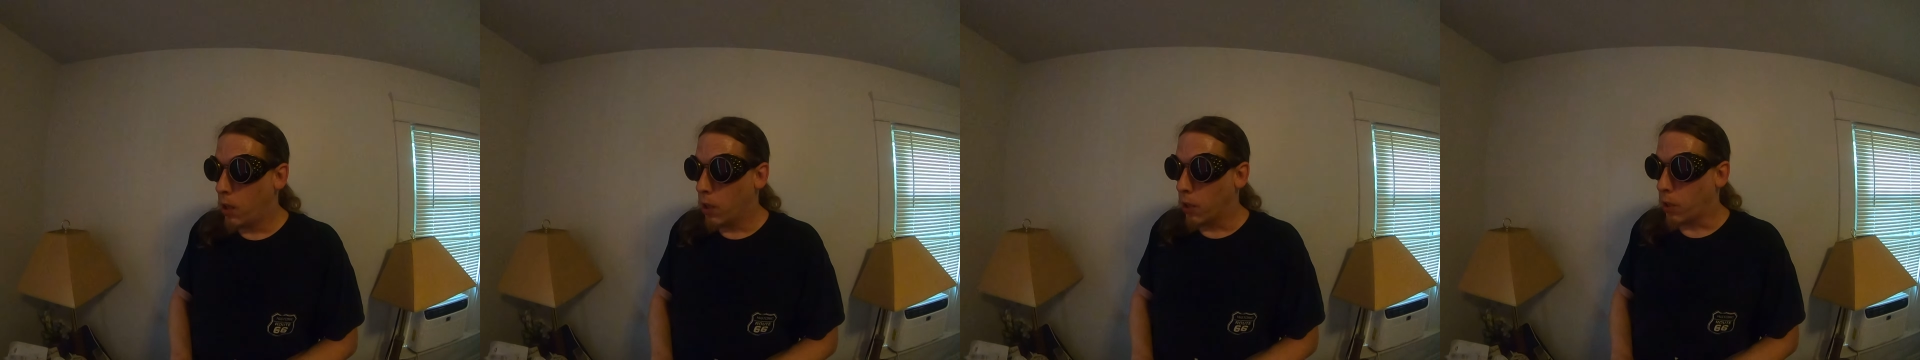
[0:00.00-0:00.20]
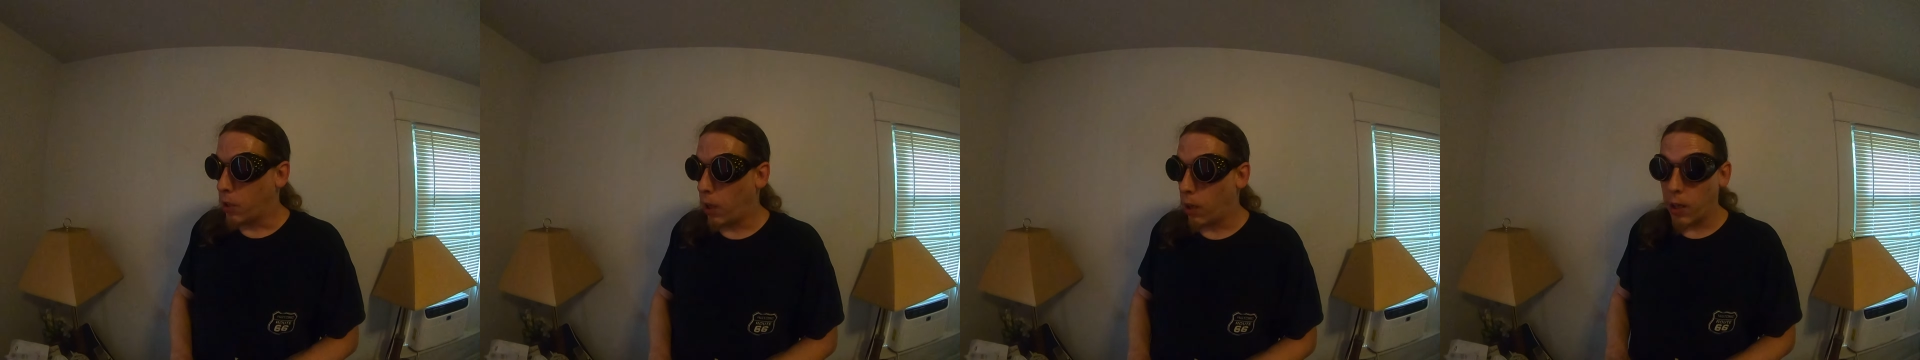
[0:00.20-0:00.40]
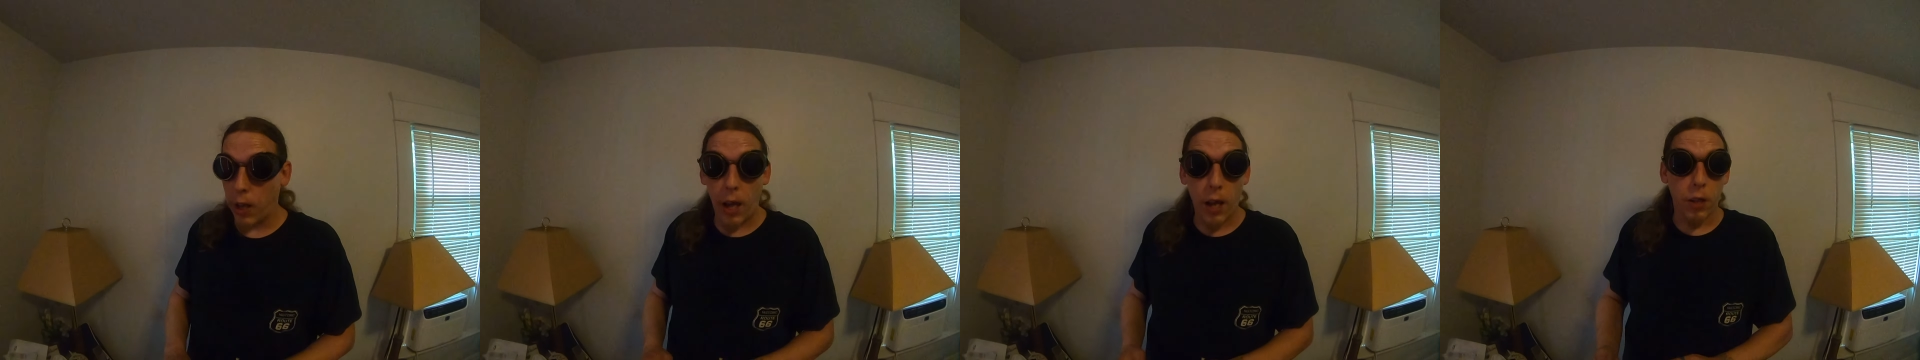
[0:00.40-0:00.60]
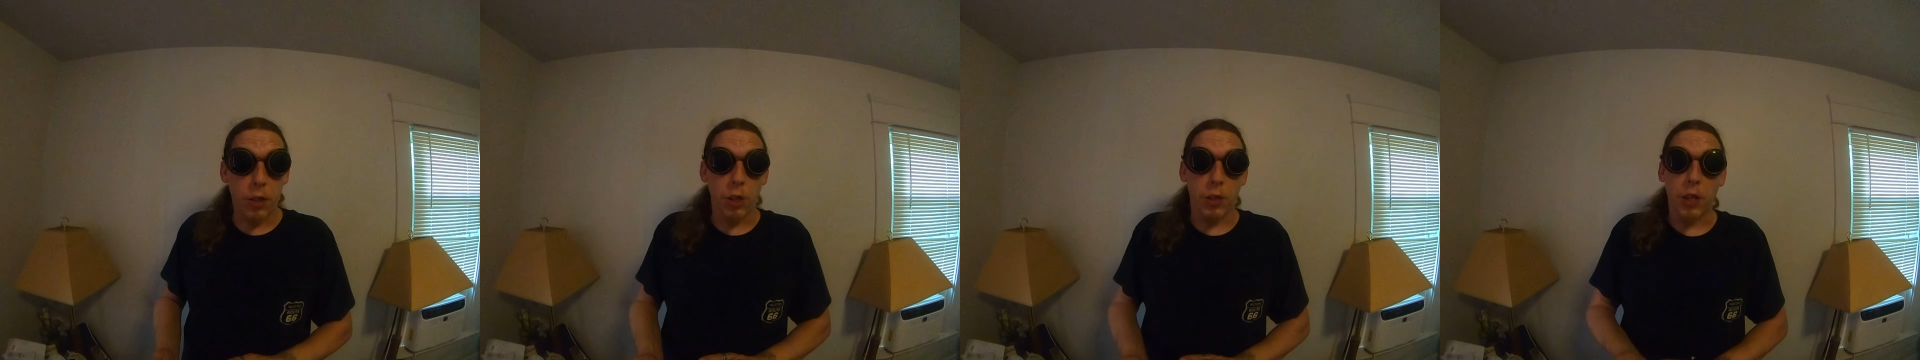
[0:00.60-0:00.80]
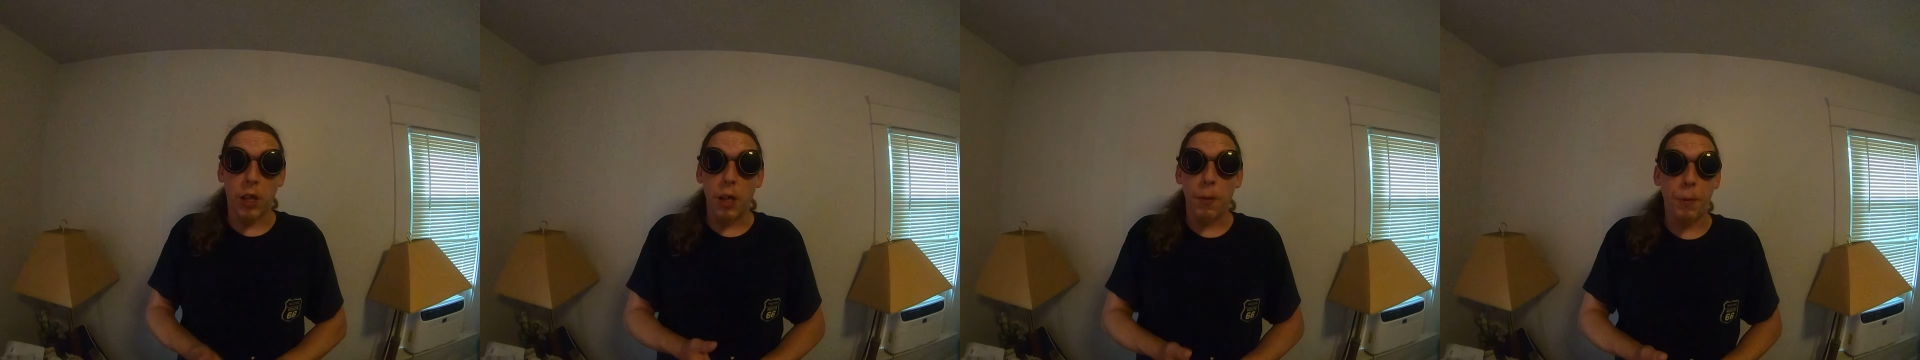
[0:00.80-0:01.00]
So yeah,
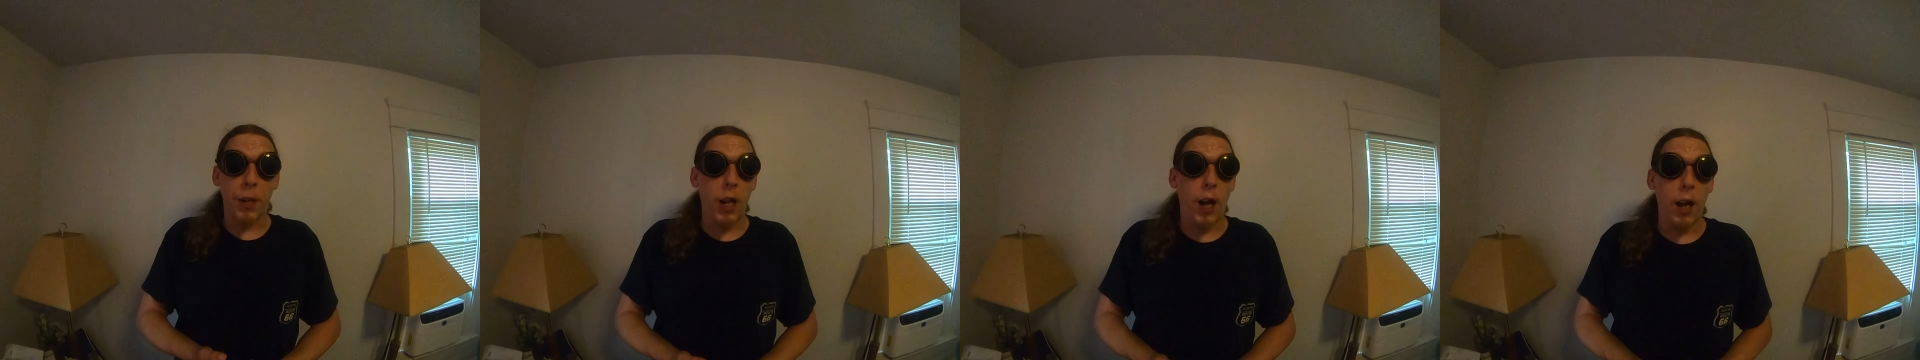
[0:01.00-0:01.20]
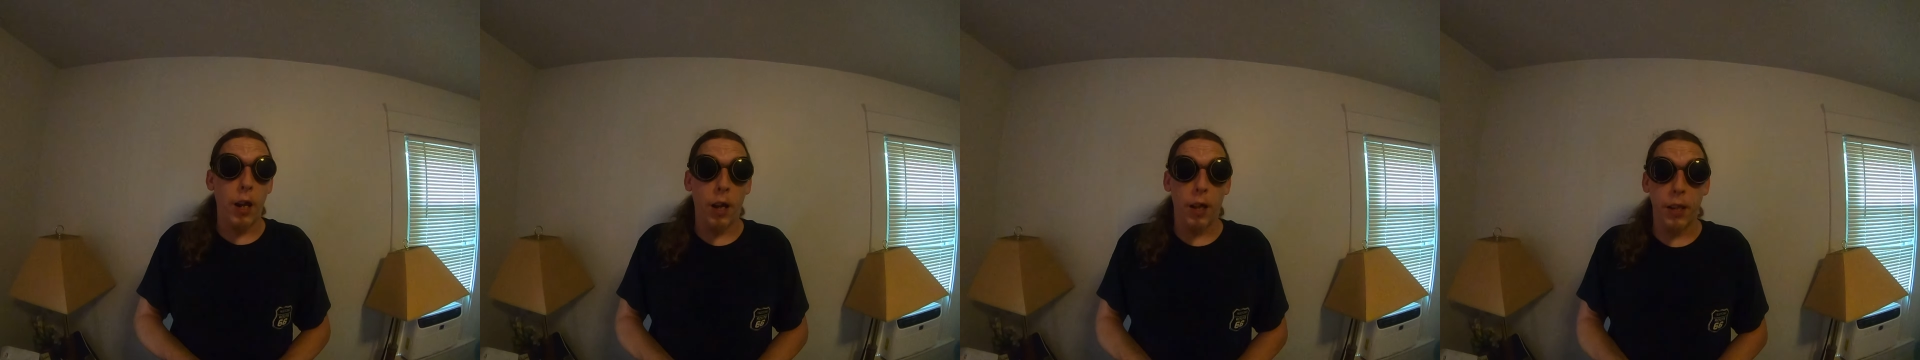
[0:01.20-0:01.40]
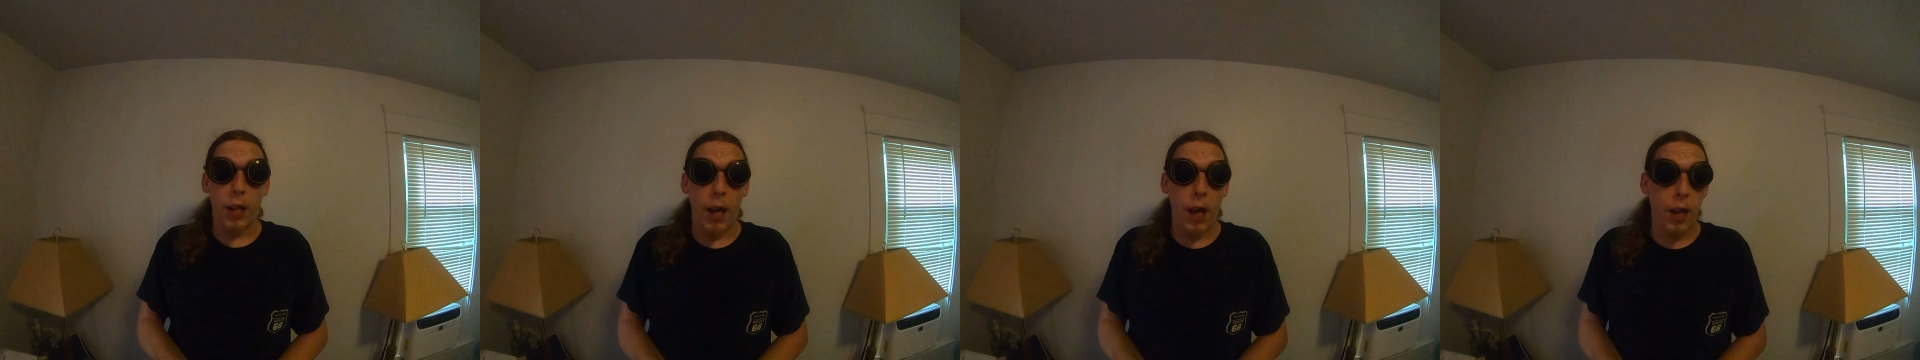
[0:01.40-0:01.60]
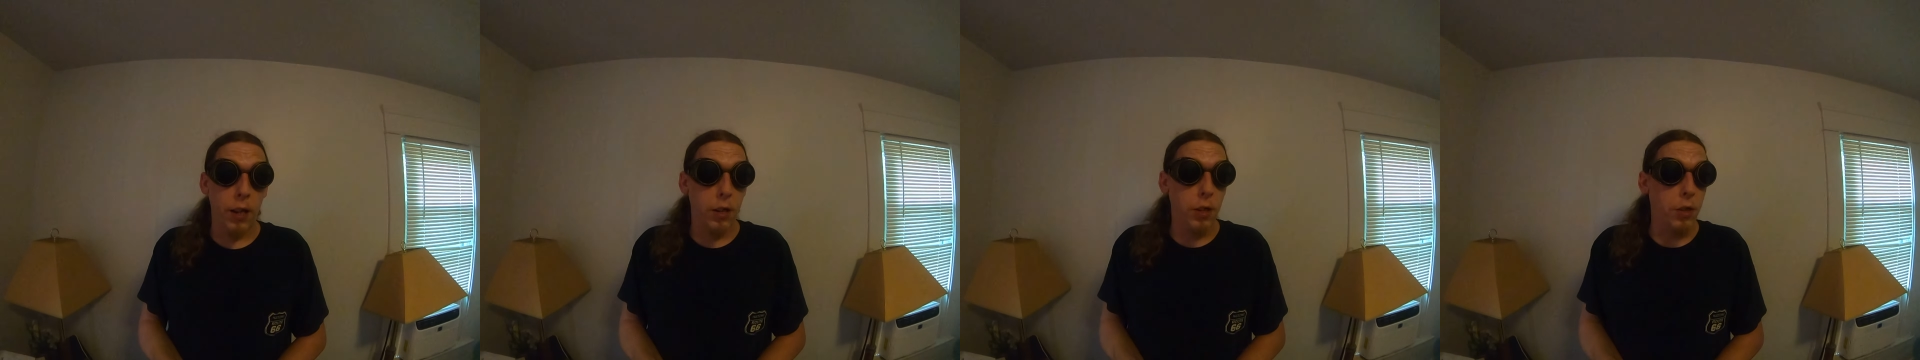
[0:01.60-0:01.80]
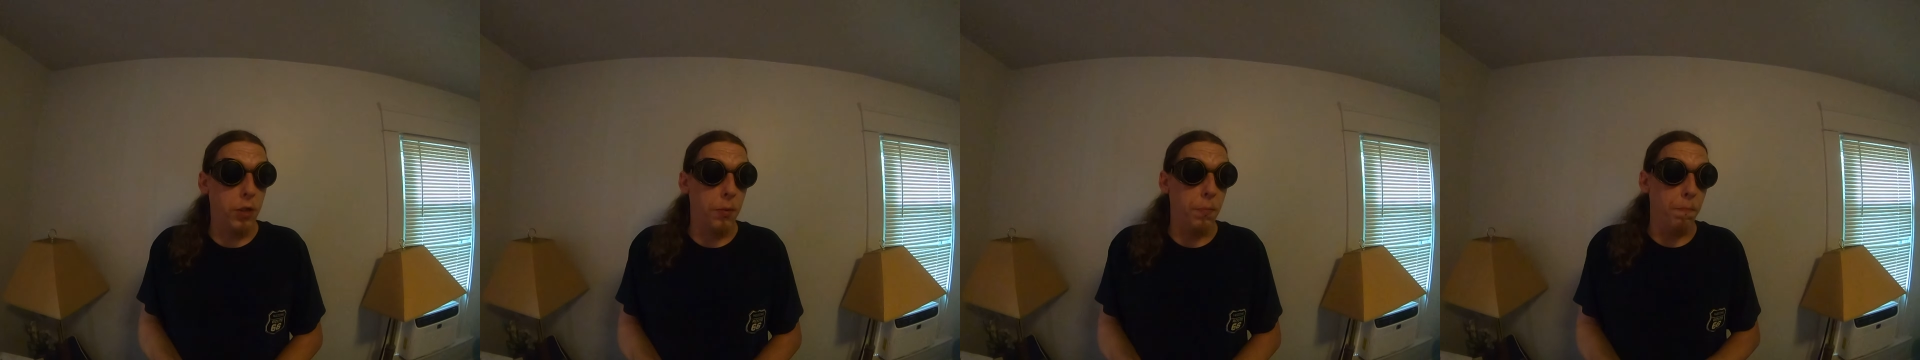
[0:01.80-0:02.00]
just keep an eye on that.